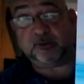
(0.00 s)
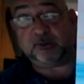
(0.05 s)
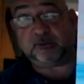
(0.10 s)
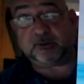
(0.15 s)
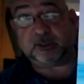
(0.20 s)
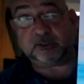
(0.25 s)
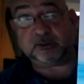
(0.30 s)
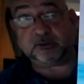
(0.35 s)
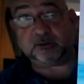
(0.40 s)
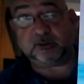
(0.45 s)
That's
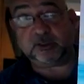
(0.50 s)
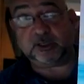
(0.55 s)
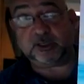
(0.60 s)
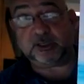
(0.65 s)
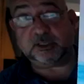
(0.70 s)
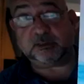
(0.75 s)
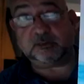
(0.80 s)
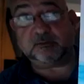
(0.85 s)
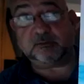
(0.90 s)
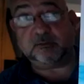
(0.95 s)
all good.
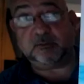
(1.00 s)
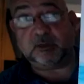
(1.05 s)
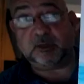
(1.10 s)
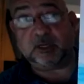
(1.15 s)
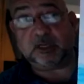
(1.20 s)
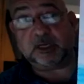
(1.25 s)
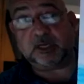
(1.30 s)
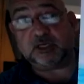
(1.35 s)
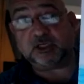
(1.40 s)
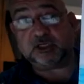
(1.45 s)

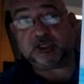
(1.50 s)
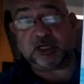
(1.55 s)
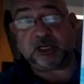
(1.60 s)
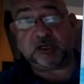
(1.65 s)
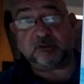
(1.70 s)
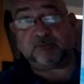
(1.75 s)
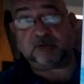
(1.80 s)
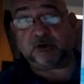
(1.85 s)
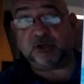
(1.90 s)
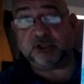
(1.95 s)
Any shade of
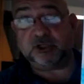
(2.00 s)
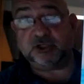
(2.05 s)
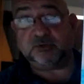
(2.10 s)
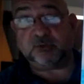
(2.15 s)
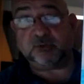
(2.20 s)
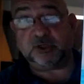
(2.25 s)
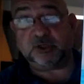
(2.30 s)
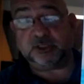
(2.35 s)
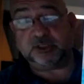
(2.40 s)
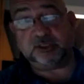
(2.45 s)
orange you
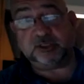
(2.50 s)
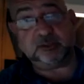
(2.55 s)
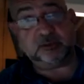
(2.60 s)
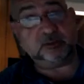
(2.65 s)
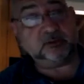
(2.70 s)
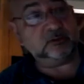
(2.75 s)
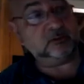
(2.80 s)
want to do.